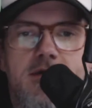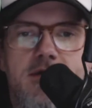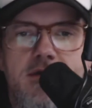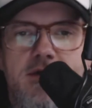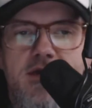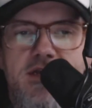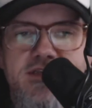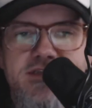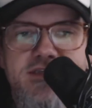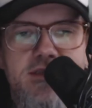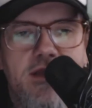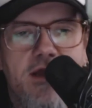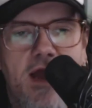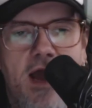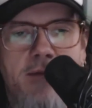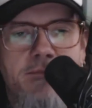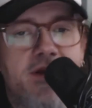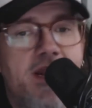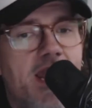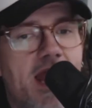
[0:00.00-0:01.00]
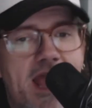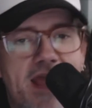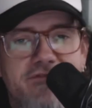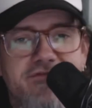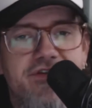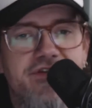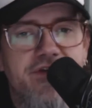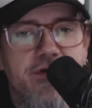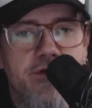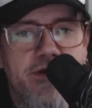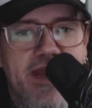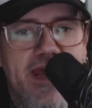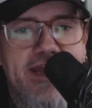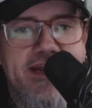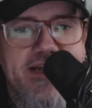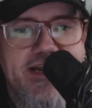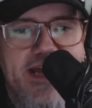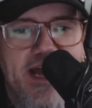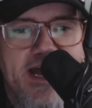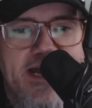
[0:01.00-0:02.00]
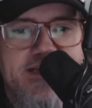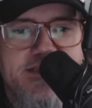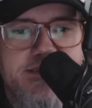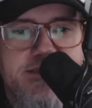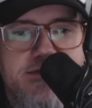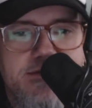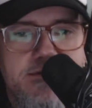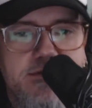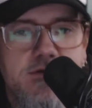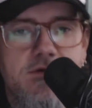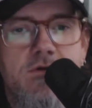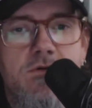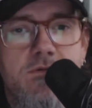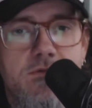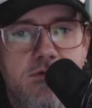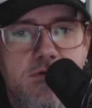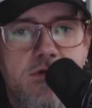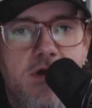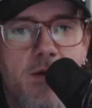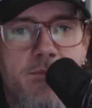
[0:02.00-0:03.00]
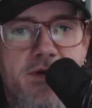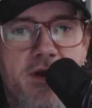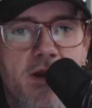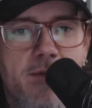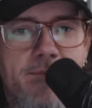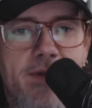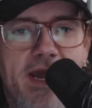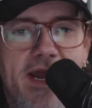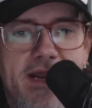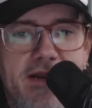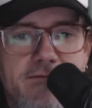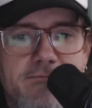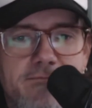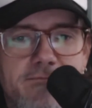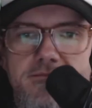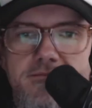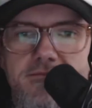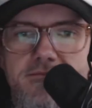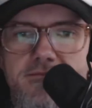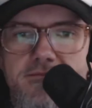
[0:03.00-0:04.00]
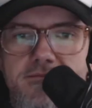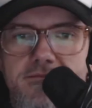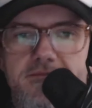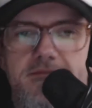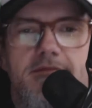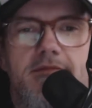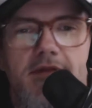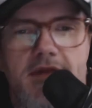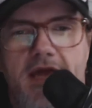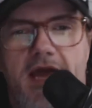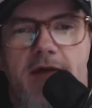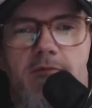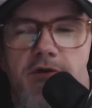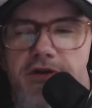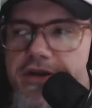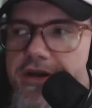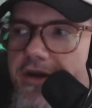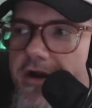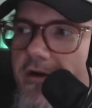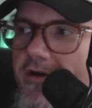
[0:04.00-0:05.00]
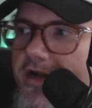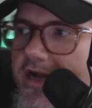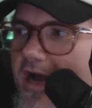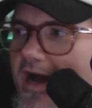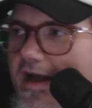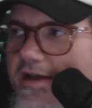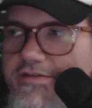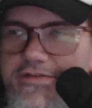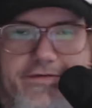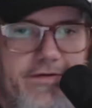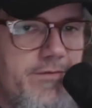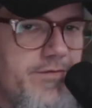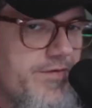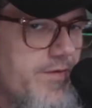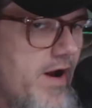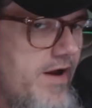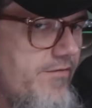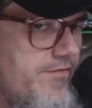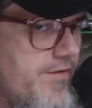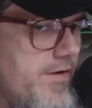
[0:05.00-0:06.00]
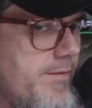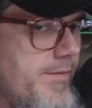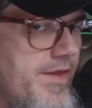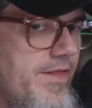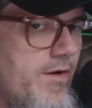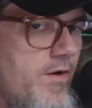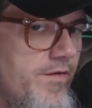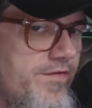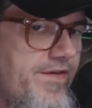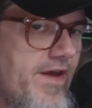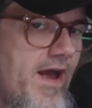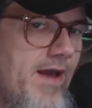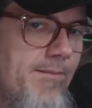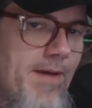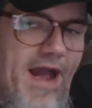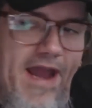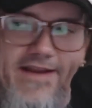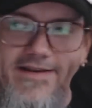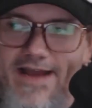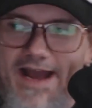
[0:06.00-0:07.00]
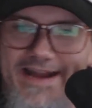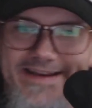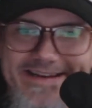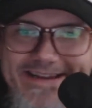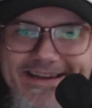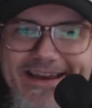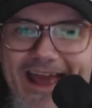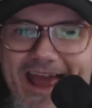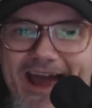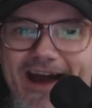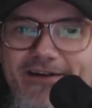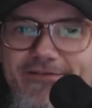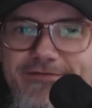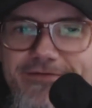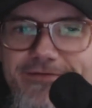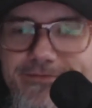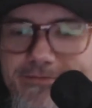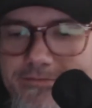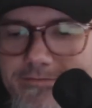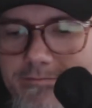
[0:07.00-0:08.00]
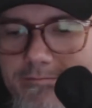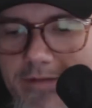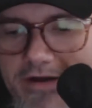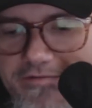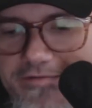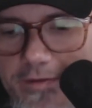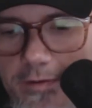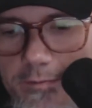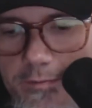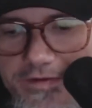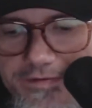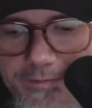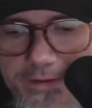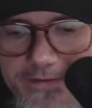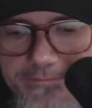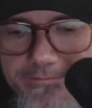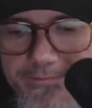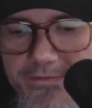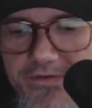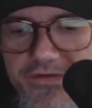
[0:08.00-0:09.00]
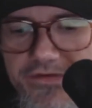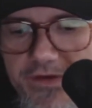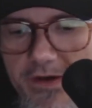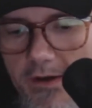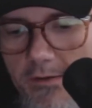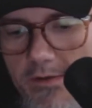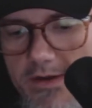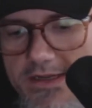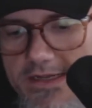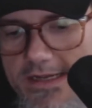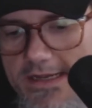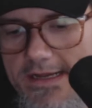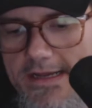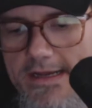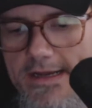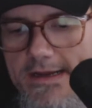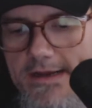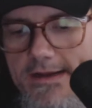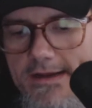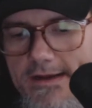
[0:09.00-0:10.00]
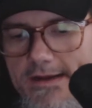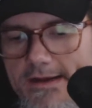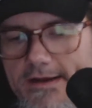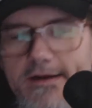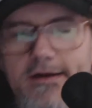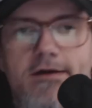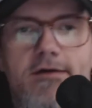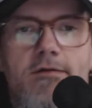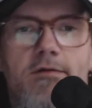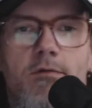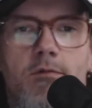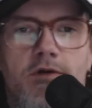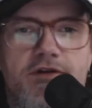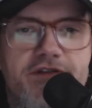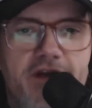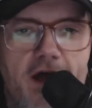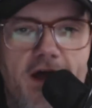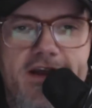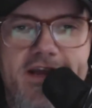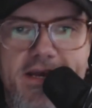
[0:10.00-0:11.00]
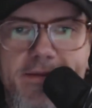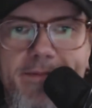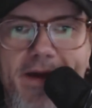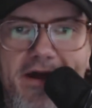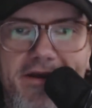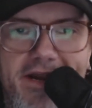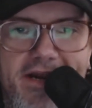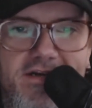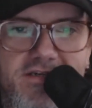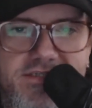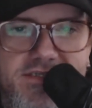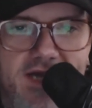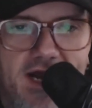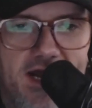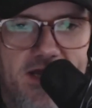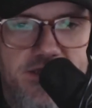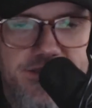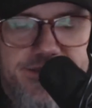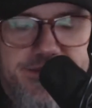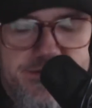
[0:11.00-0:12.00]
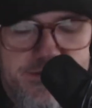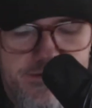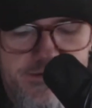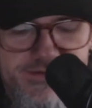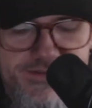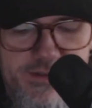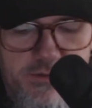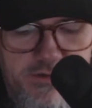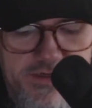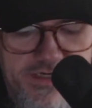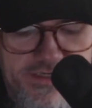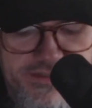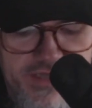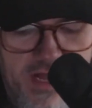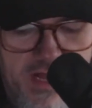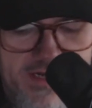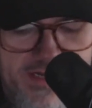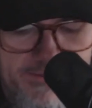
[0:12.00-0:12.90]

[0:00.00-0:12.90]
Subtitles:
is I'm going to have to do an edit, guys. I'll be right back. And when you know it, guys, it was right in front of me the whole time. I did have my phone with me. So we're talking about hairstyles. So we're going to talk